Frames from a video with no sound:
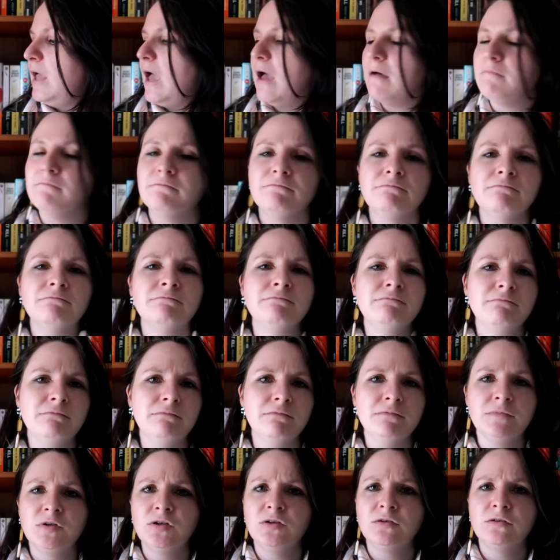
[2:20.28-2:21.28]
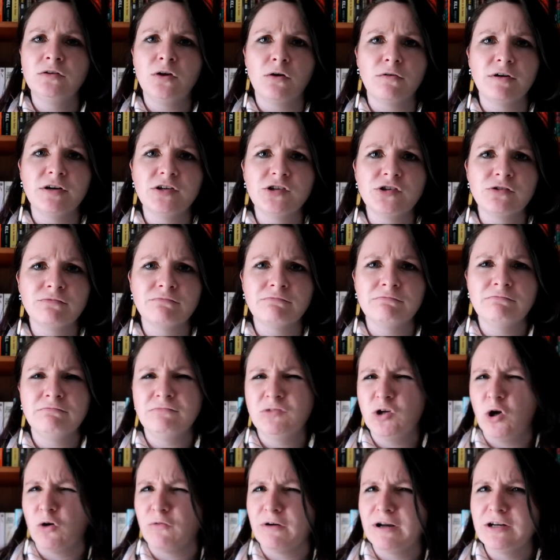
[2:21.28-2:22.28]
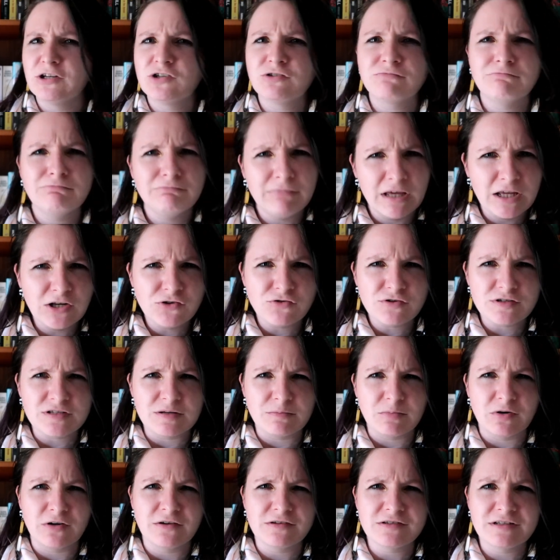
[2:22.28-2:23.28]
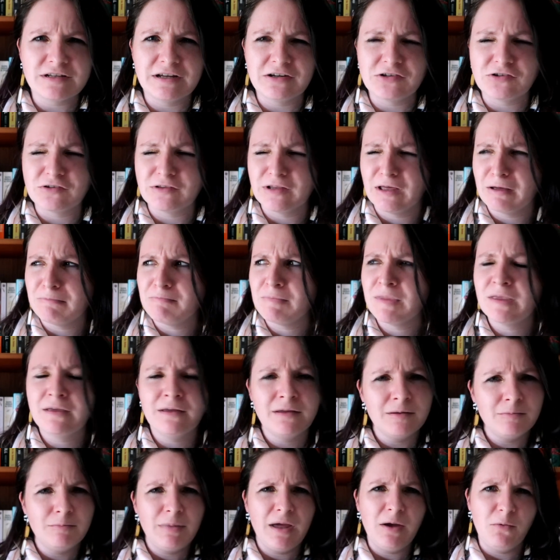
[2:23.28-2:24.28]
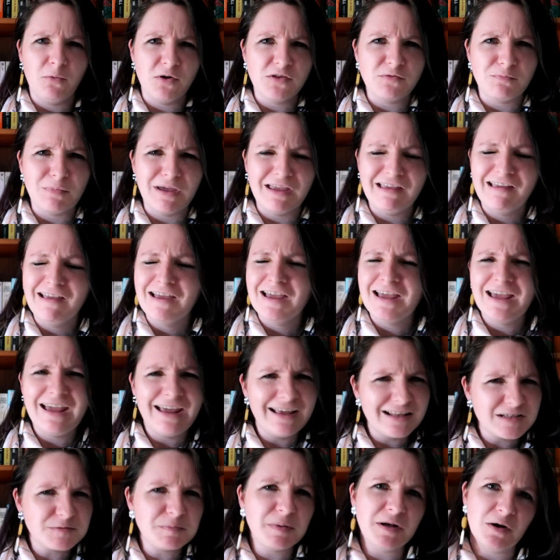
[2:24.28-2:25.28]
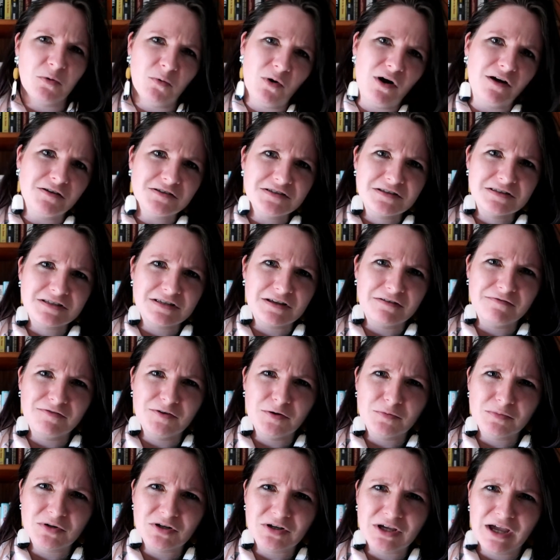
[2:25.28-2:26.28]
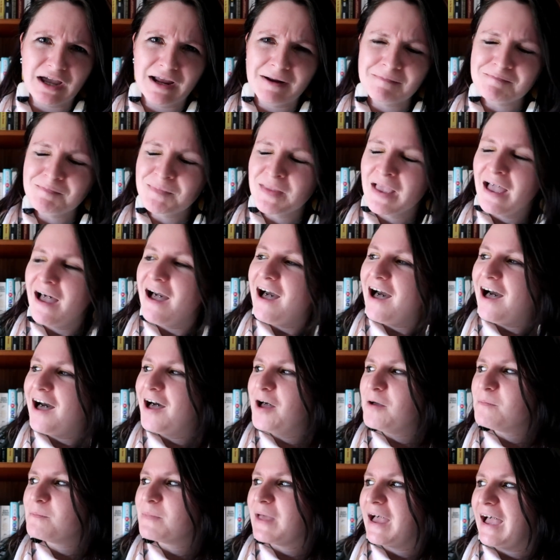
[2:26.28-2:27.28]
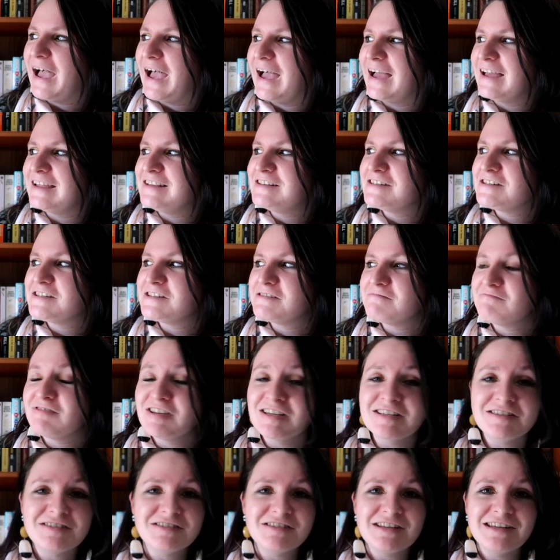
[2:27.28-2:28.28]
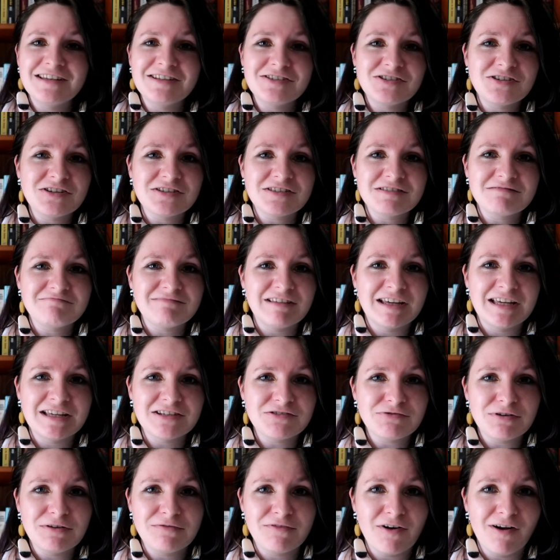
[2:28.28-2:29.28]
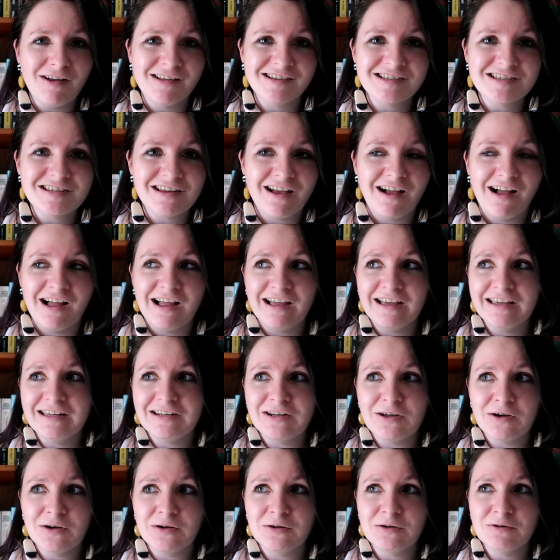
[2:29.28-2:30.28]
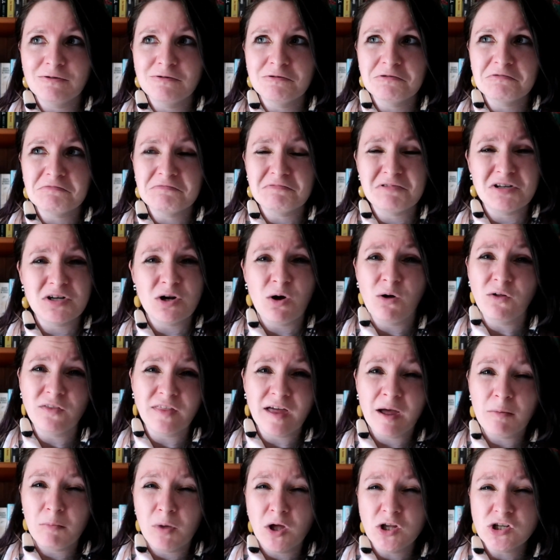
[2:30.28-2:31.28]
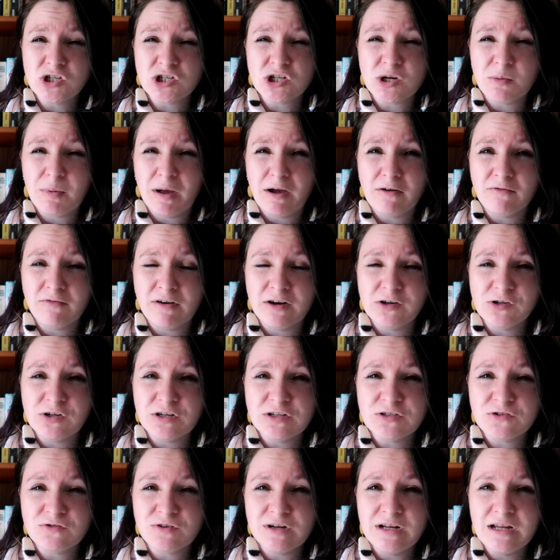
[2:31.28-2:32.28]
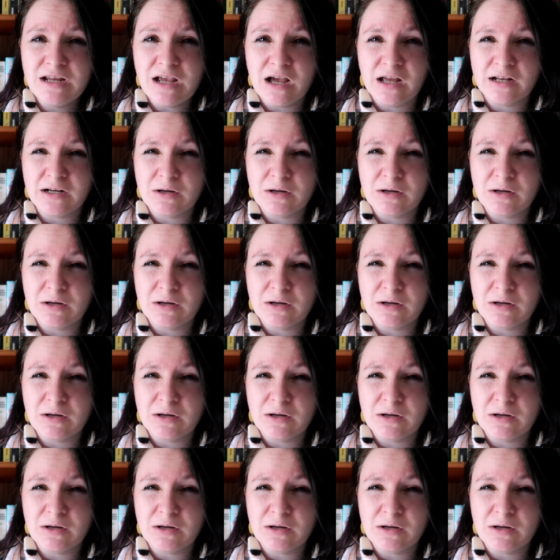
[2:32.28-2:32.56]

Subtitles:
Yeah, Norwich, Norwich. Interesting pronunciation there. Bear with me. It's been a while since I filmed, okay? And this is just a history of France. I know not that much about French history.